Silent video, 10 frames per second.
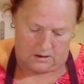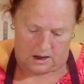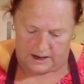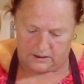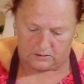
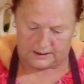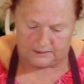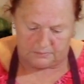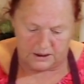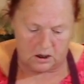I don't
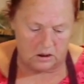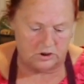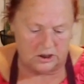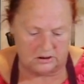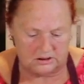like big hard
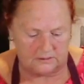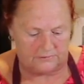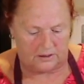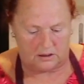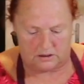chunks of
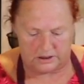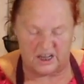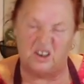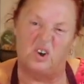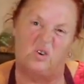
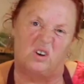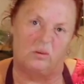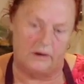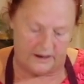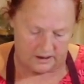yellow or
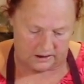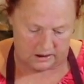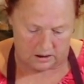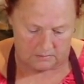red onion.